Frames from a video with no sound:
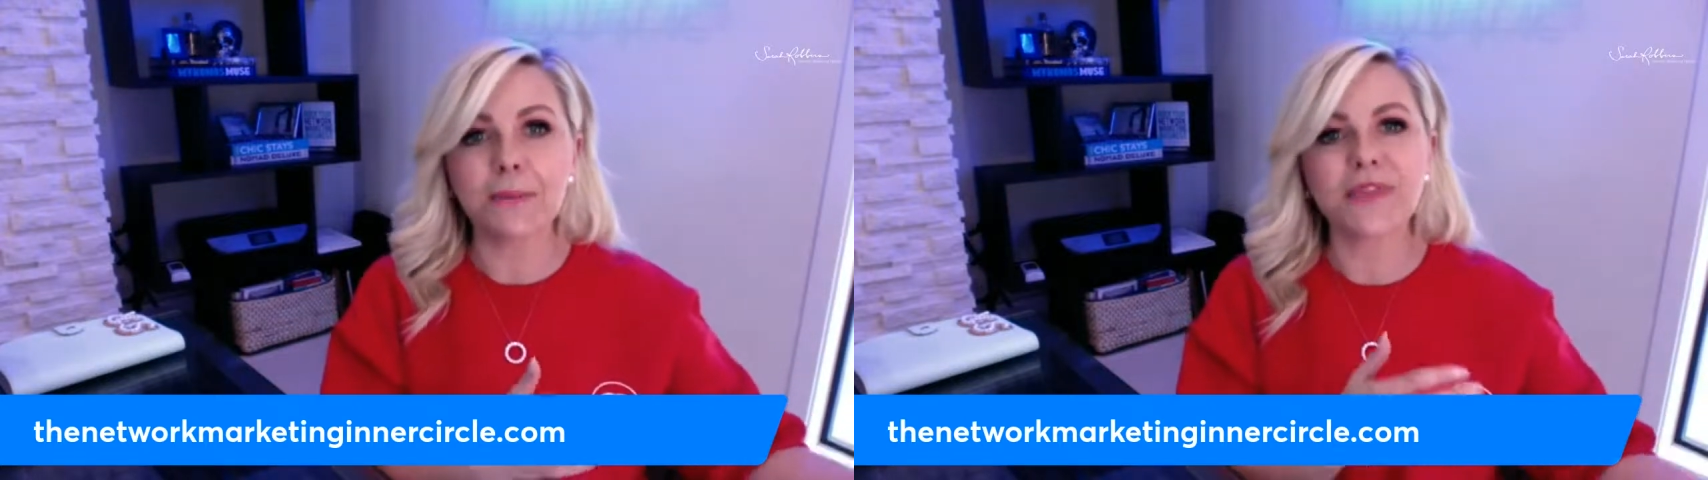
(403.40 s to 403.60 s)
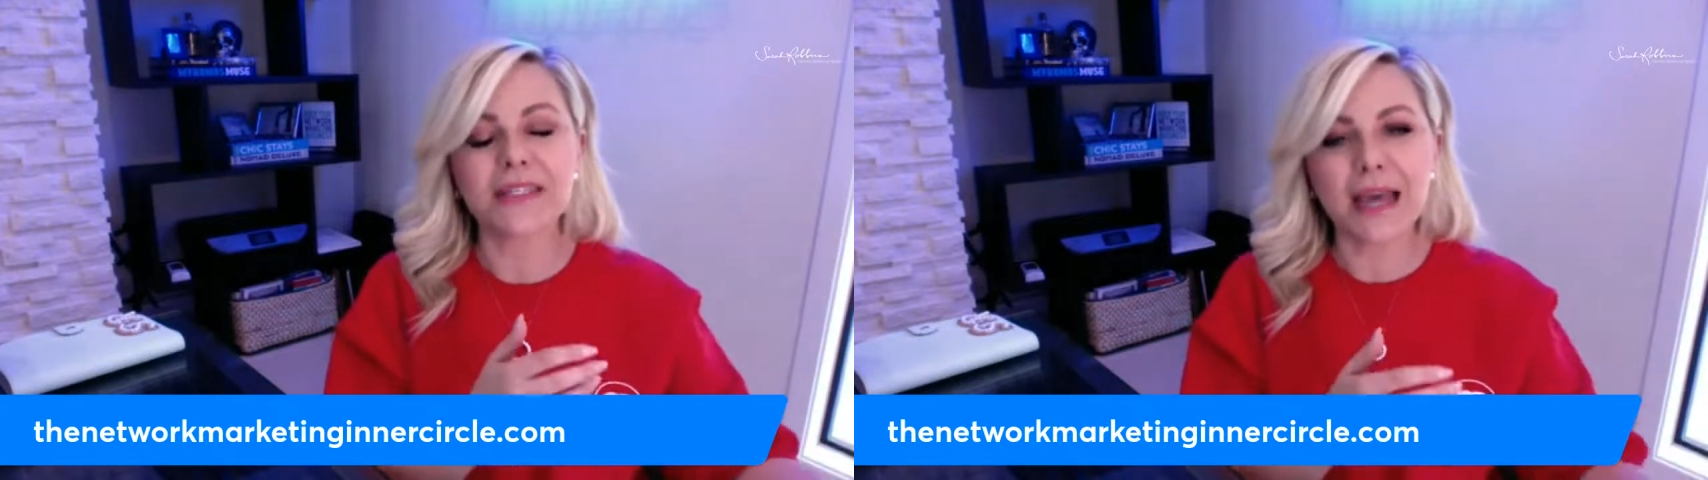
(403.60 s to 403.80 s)

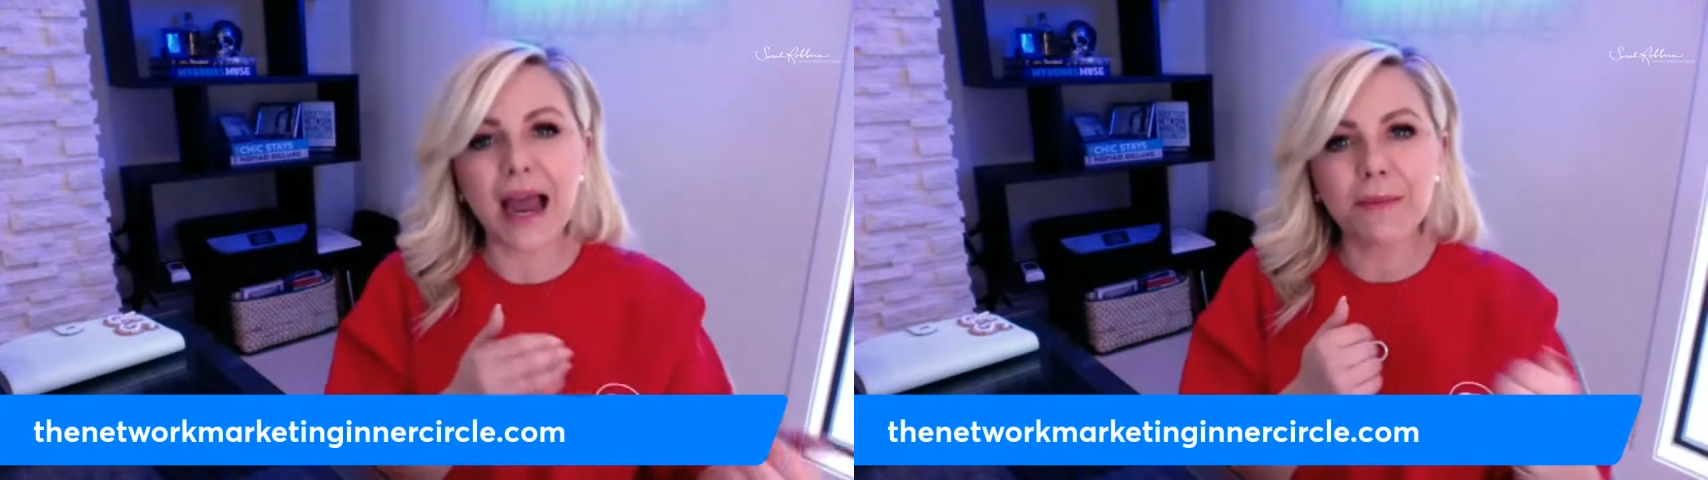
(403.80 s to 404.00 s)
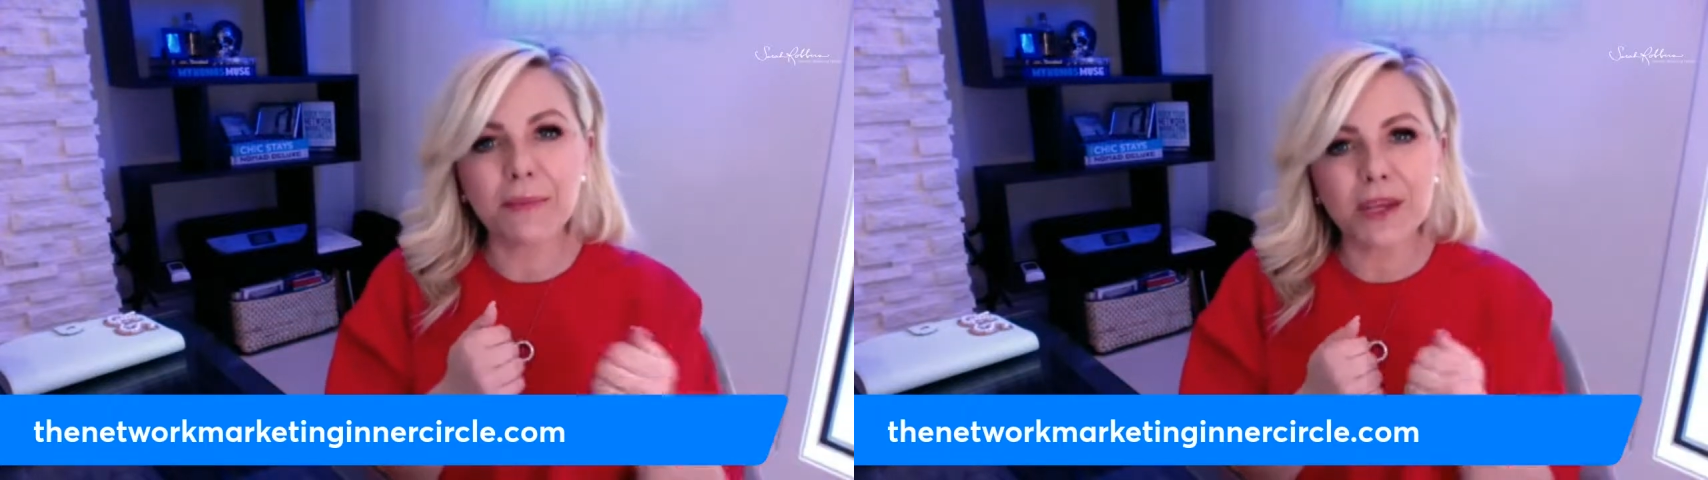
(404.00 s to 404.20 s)
but the
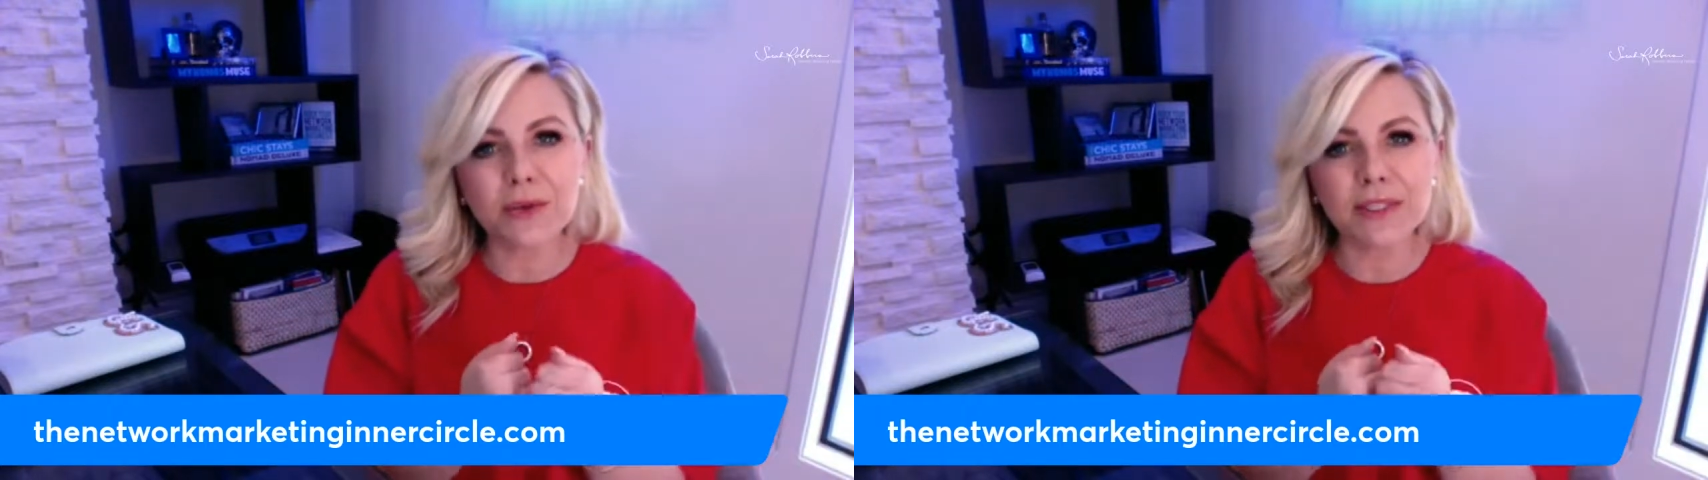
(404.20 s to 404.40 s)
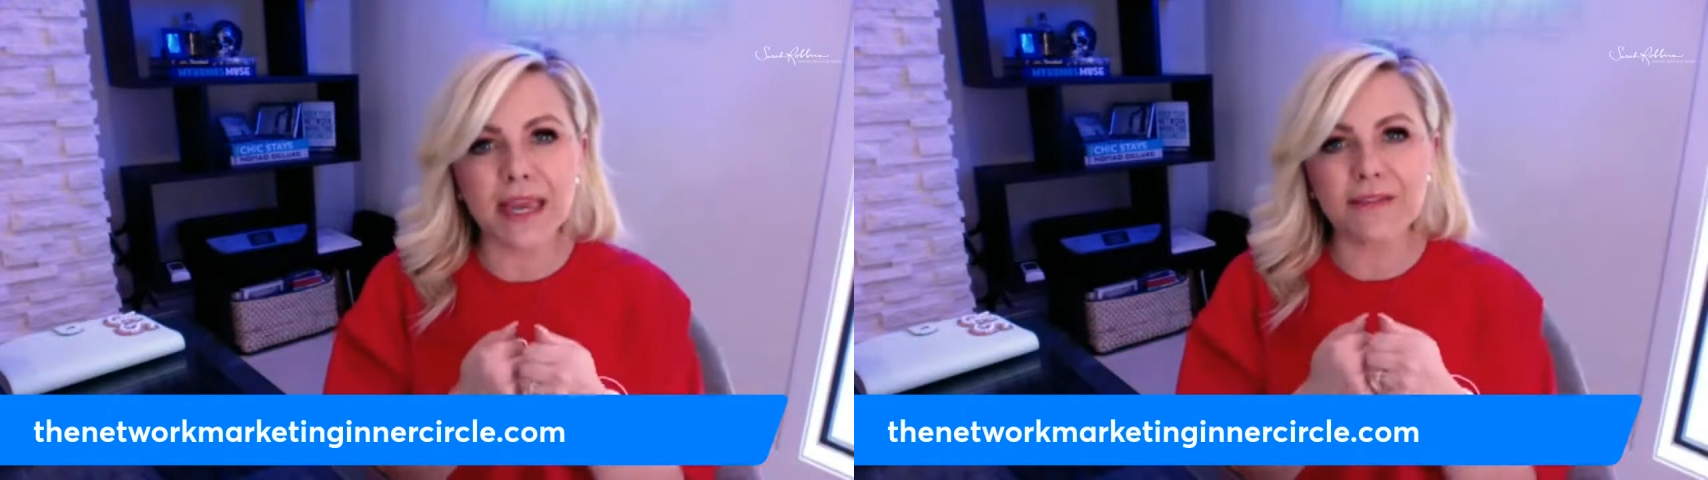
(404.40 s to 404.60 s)
time that you
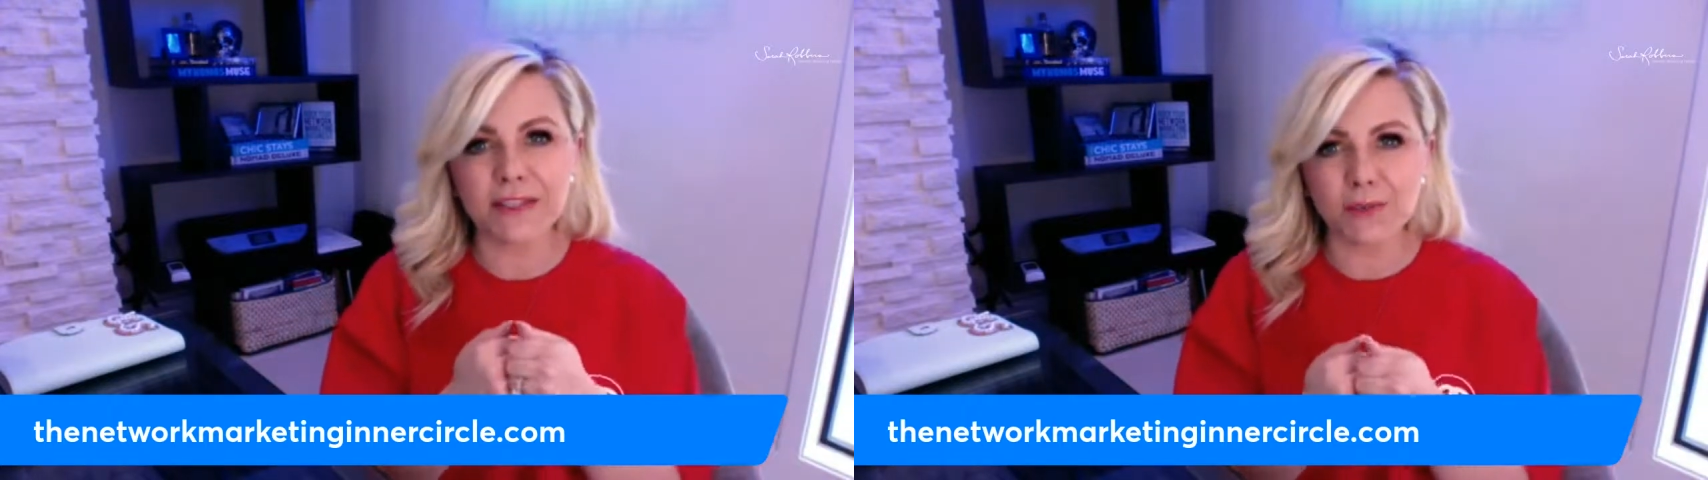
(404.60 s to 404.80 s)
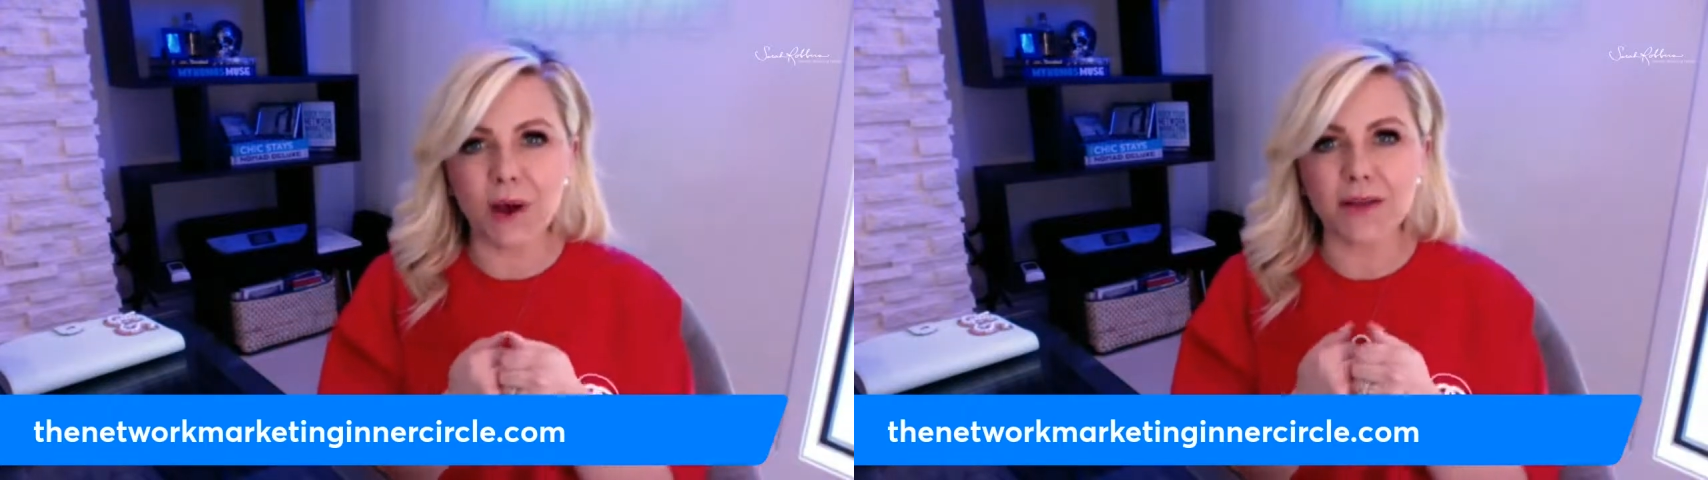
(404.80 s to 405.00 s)
save
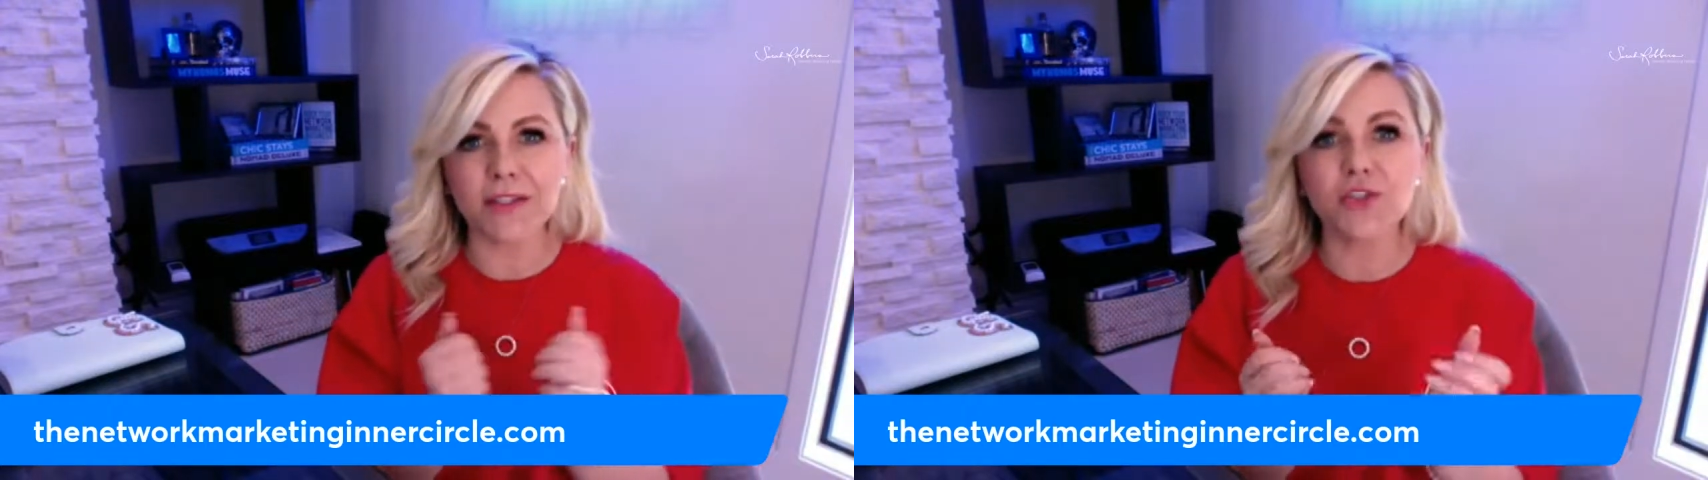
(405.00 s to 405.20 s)
as well as